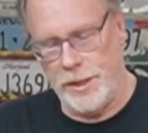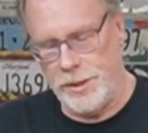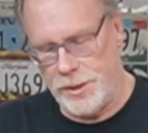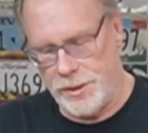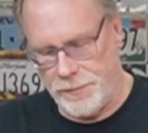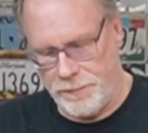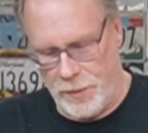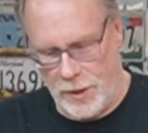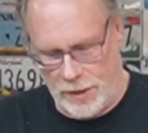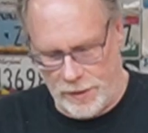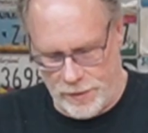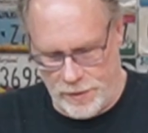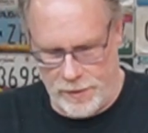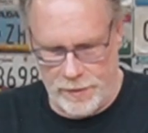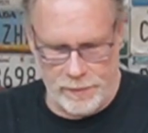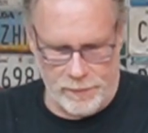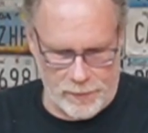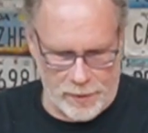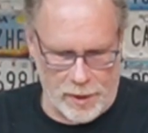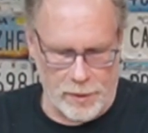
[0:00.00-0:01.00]
just
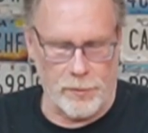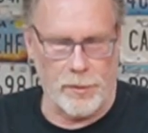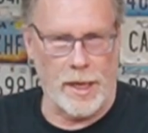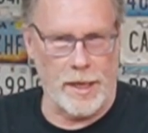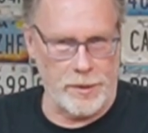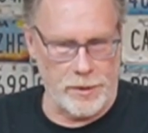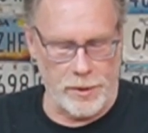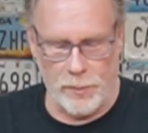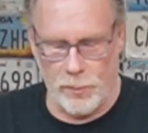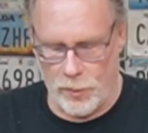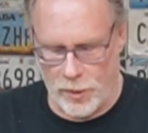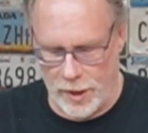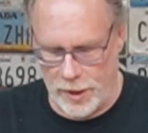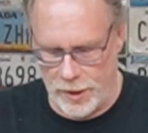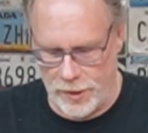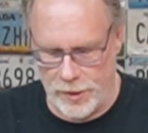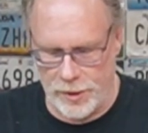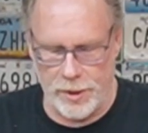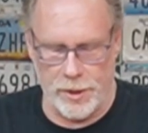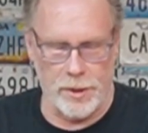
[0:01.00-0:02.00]
picked a random
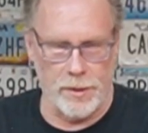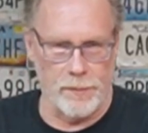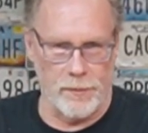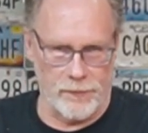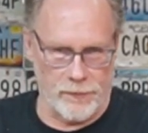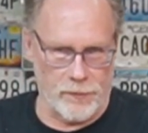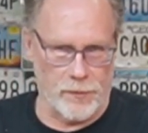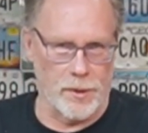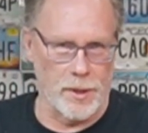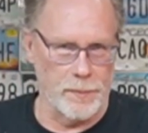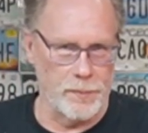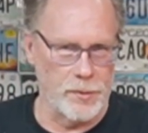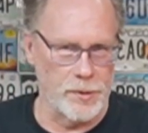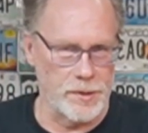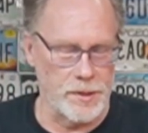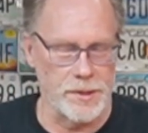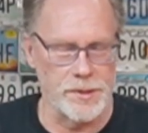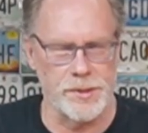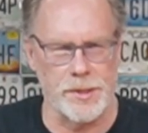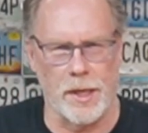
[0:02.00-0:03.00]
wire here before I
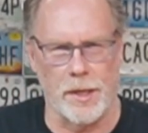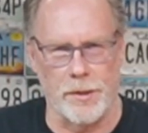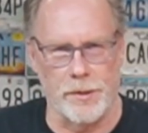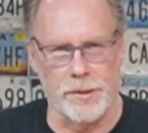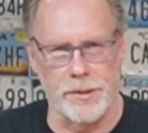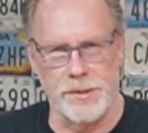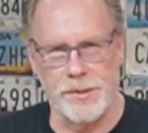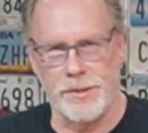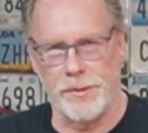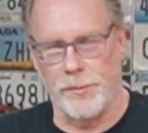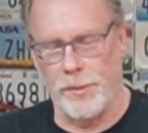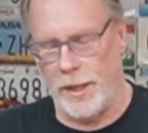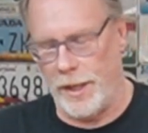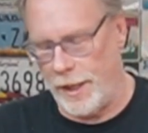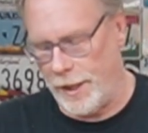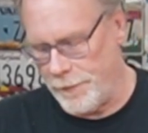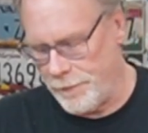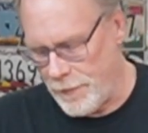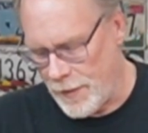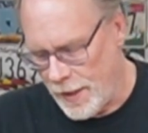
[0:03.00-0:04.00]
put this harness
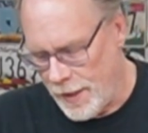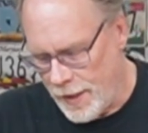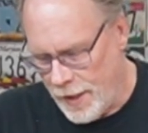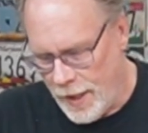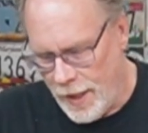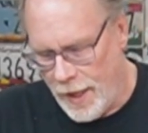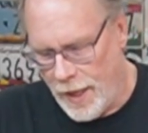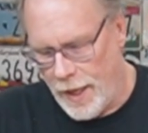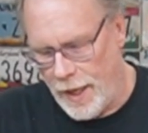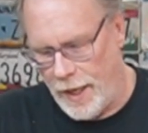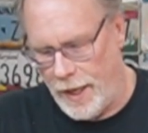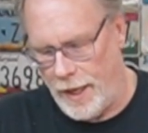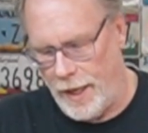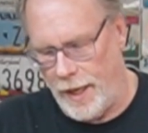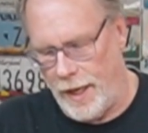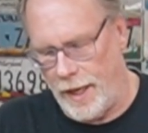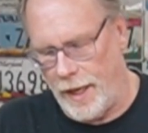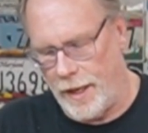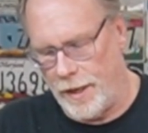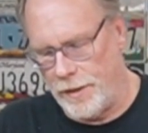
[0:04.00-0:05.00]
away,
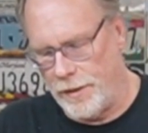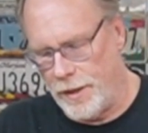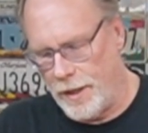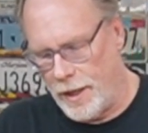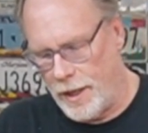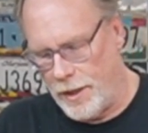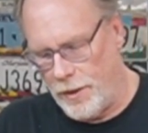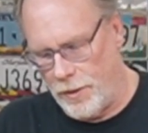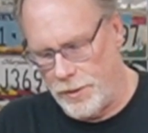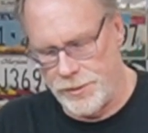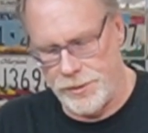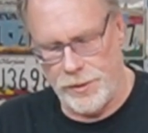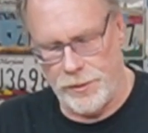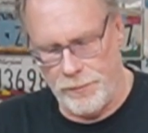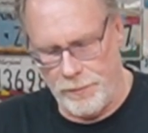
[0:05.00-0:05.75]
and I also